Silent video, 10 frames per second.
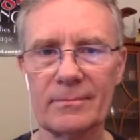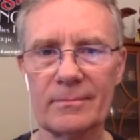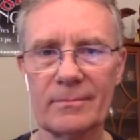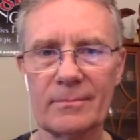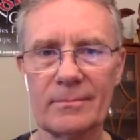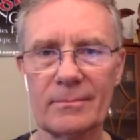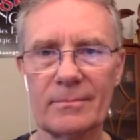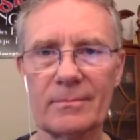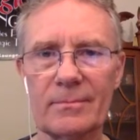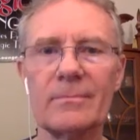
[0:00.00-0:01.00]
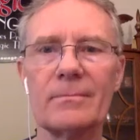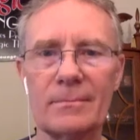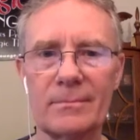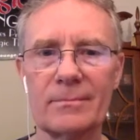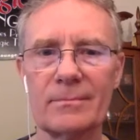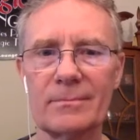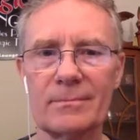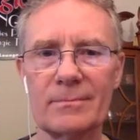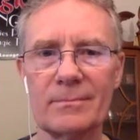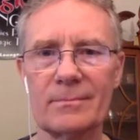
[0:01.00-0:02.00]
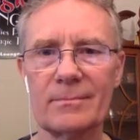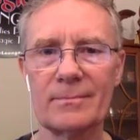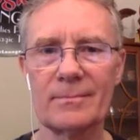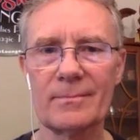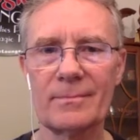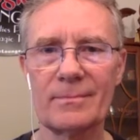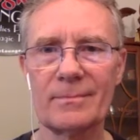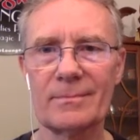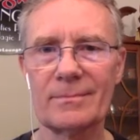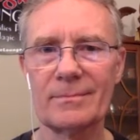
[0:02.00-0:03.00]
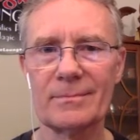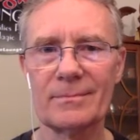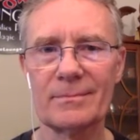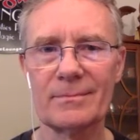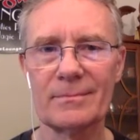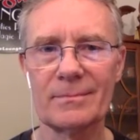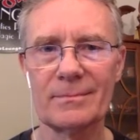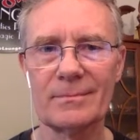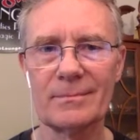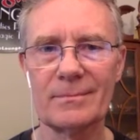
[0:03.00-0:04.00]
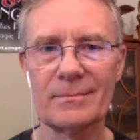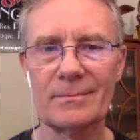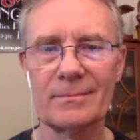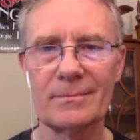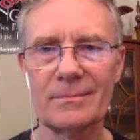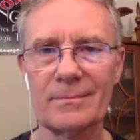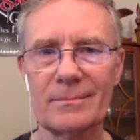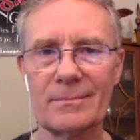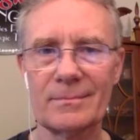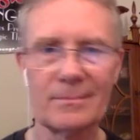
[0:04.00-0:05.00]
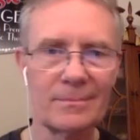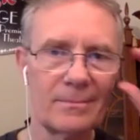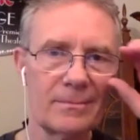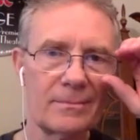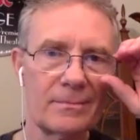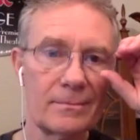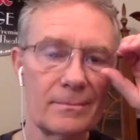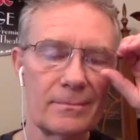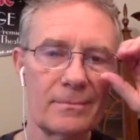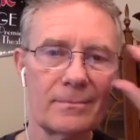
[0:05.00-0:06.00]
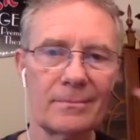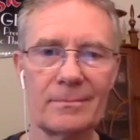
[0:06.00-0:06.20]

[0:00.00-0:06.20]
(silent)